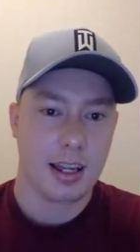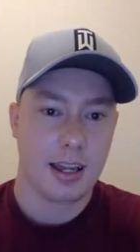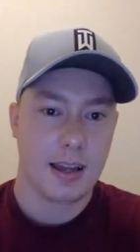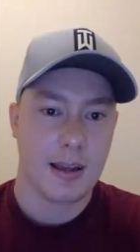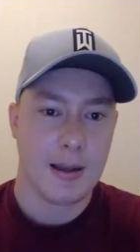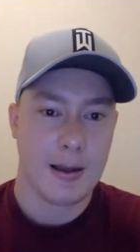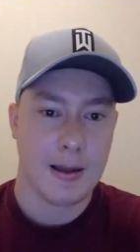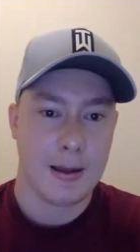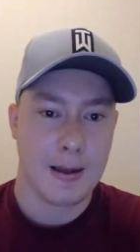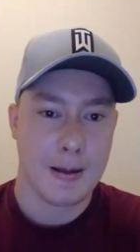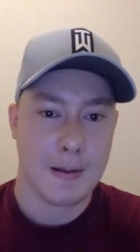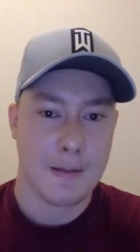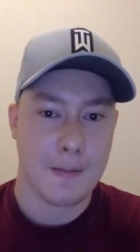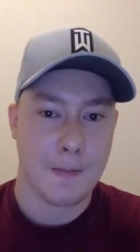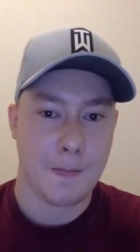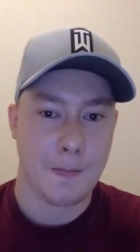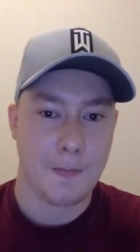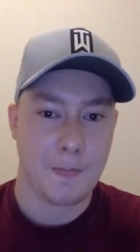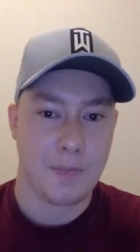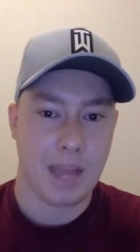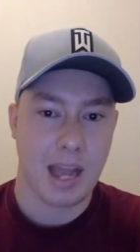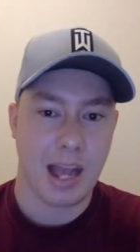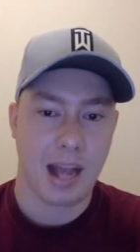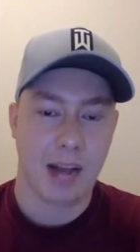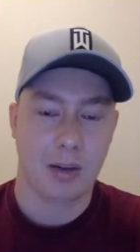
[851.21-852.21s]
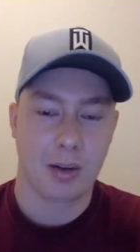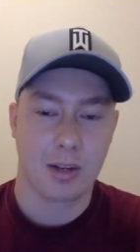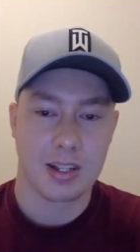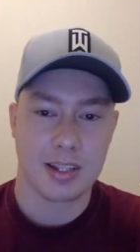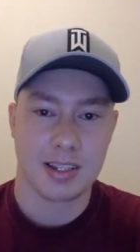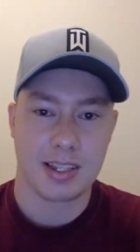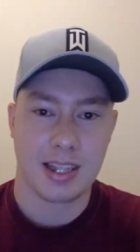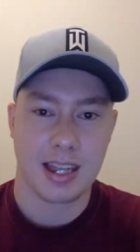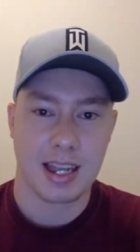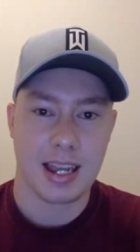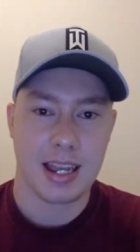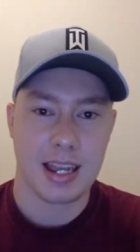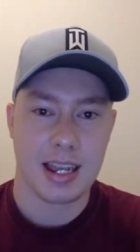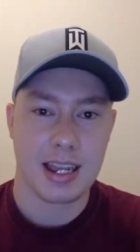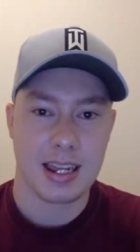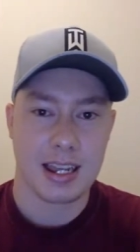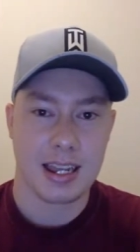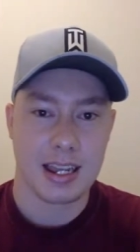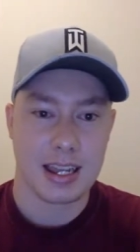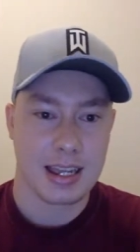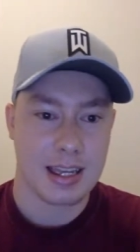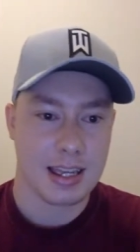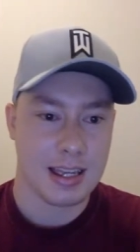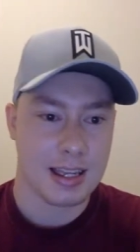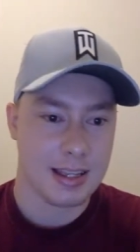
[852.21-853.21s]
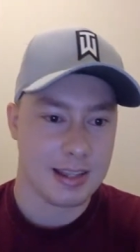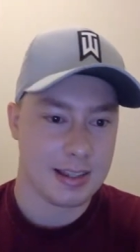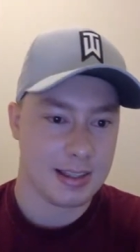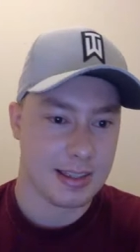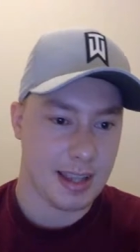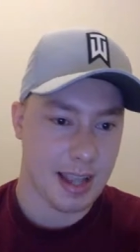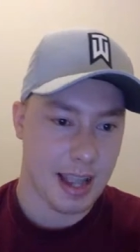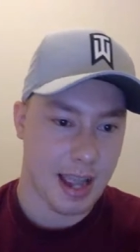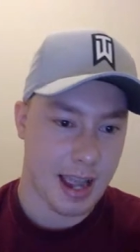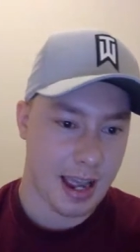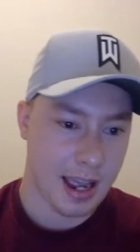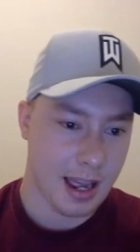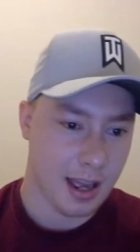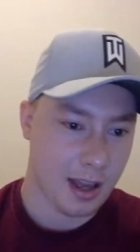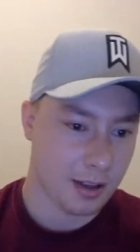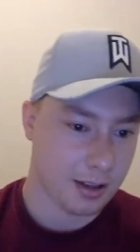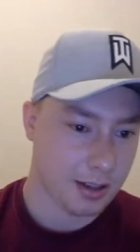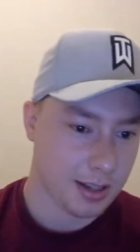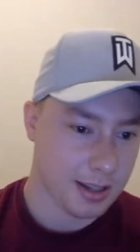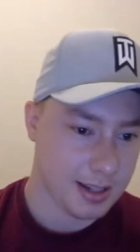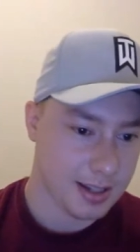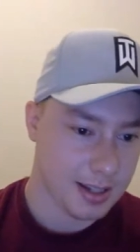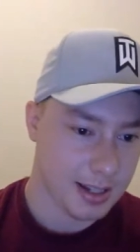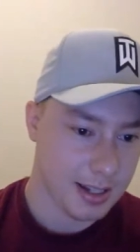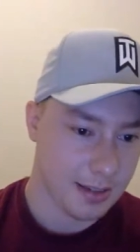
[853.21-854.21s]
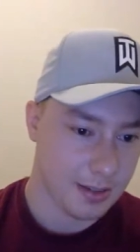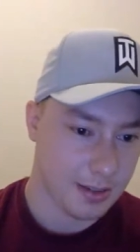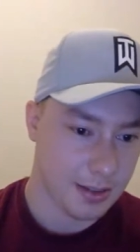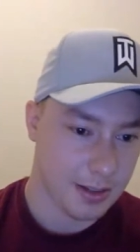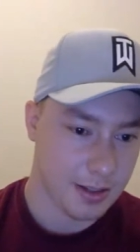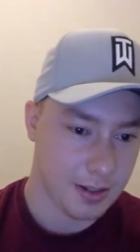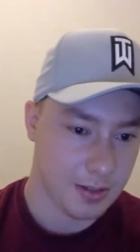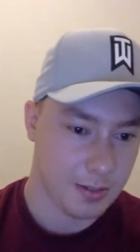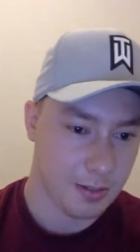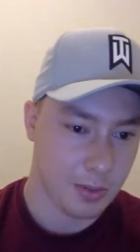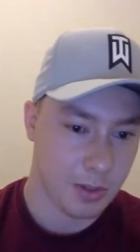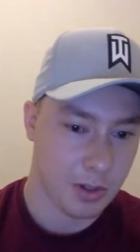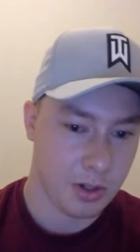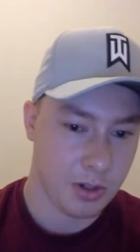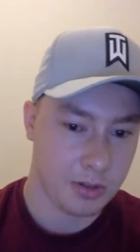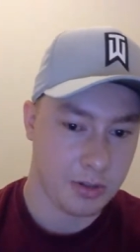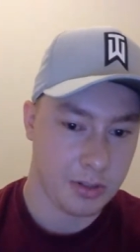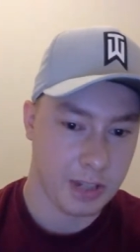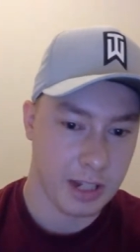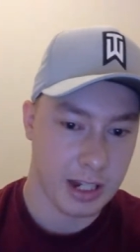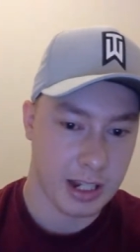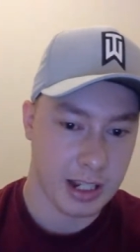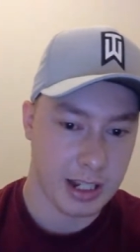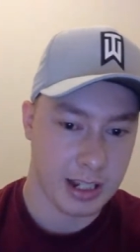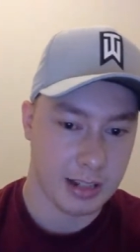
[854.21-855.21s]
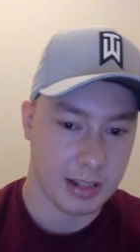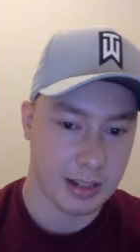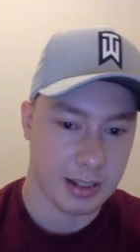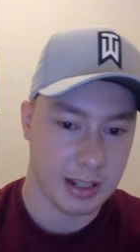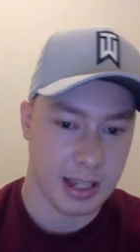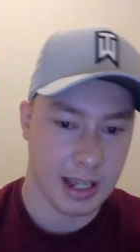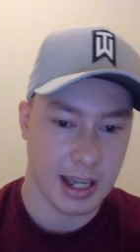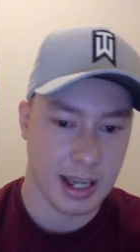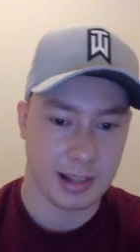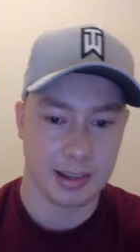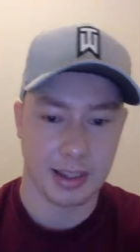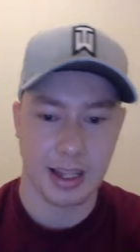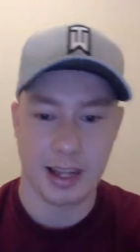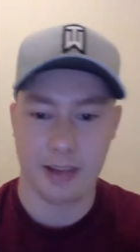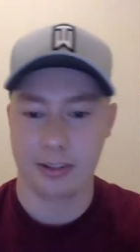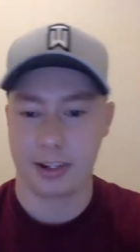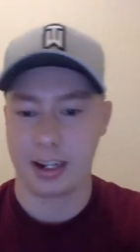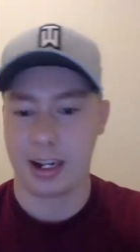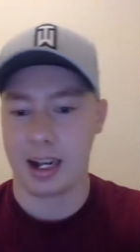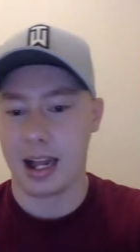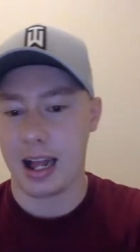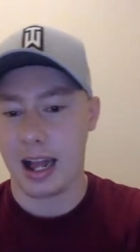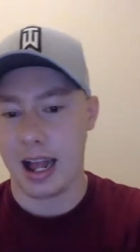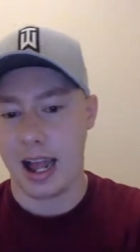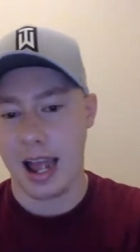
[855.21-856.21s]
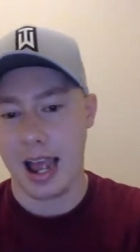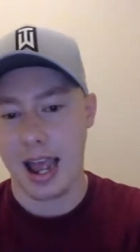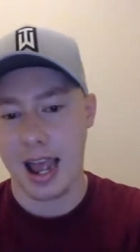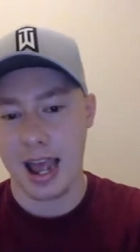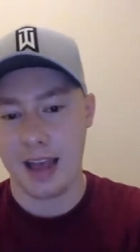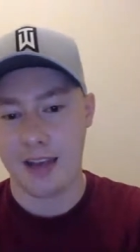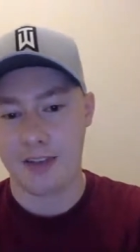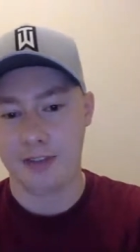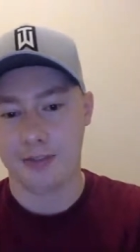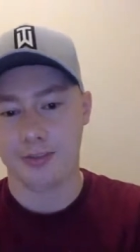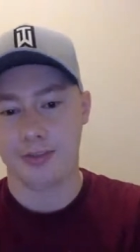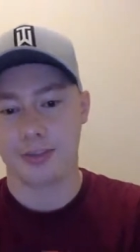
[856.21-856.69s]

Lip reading: Iowa State is now, let's see if it's moved any. Yeah, 11.5